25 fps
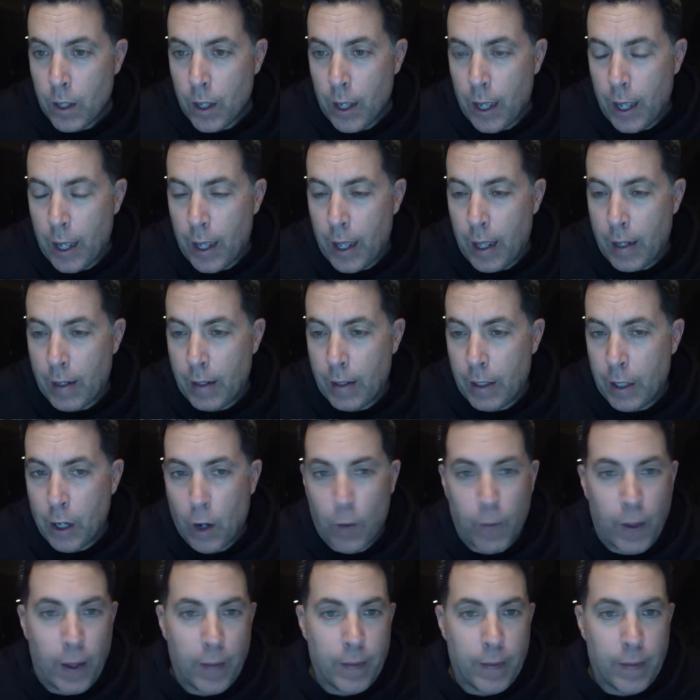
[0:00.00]
and you
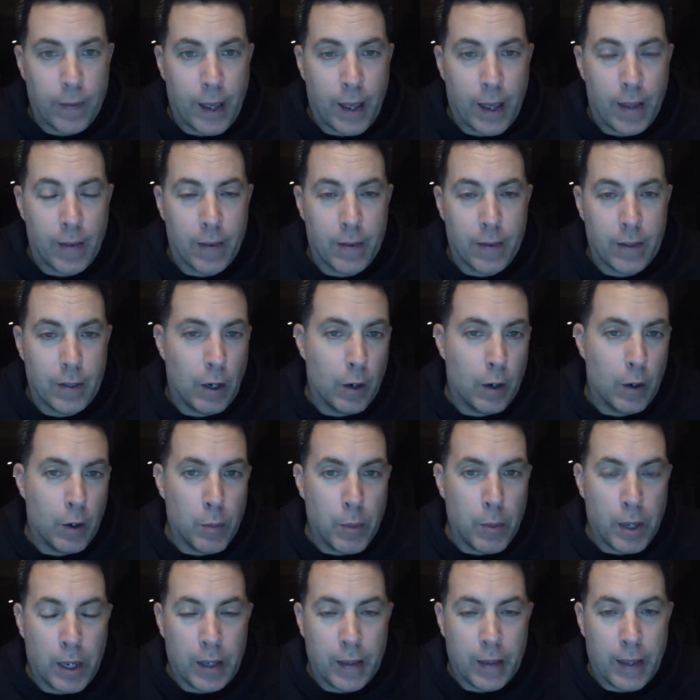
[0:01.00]
know that that you know to
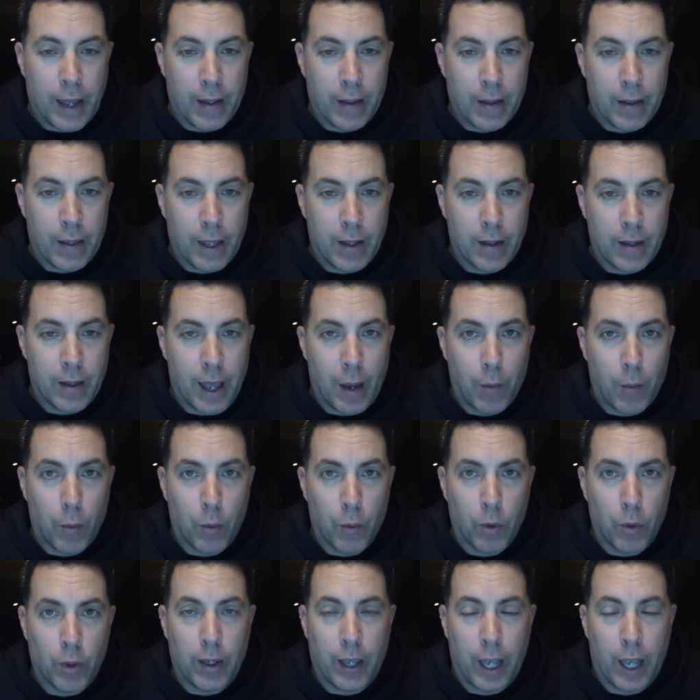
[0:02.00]
me that that that would
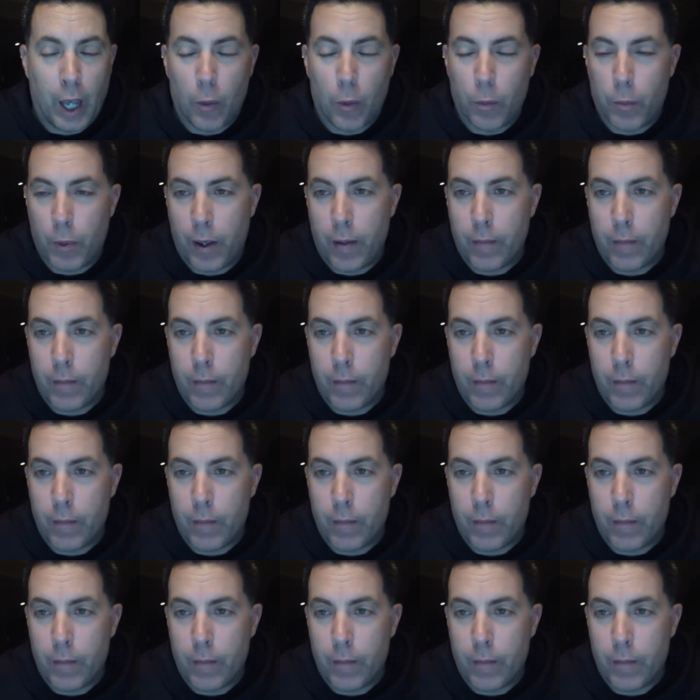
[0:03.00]
really help